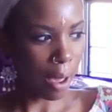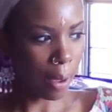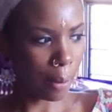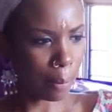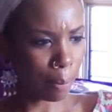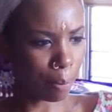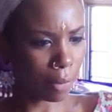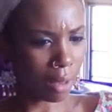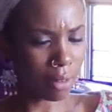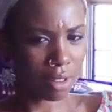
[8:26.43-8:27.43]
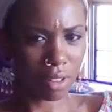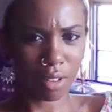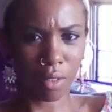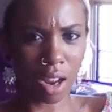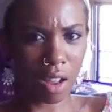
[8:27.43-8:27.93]
I'm just
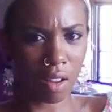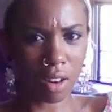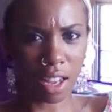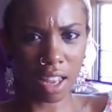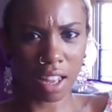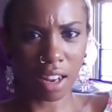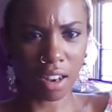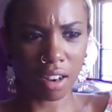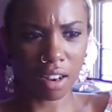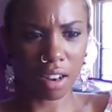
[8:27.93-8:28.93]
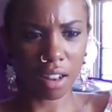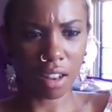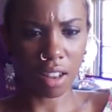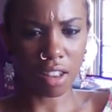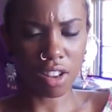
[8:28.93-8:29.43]
sitting around, and
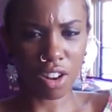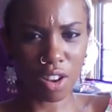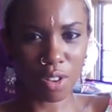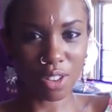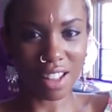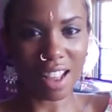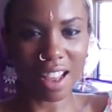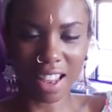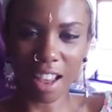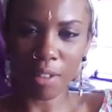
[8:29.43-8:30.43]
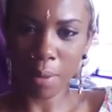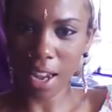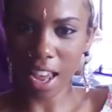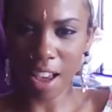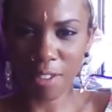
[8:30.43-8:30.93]
you know, I have a
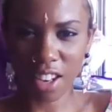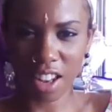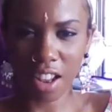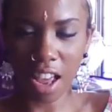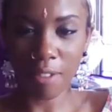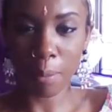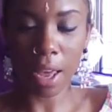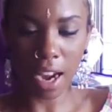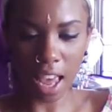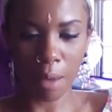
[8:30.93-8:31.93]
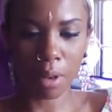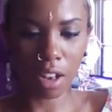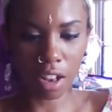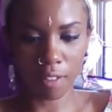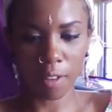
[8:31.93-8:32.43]
bad habit
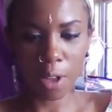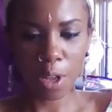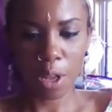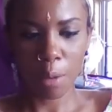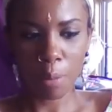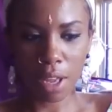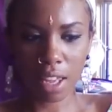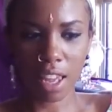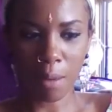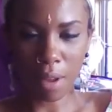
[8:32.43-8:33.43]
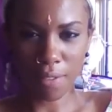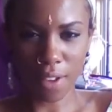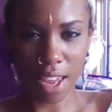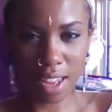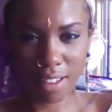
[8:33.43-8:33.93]
of picking at my
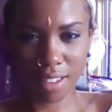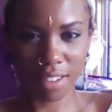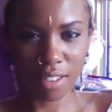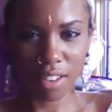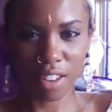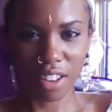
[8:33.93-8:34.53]
face.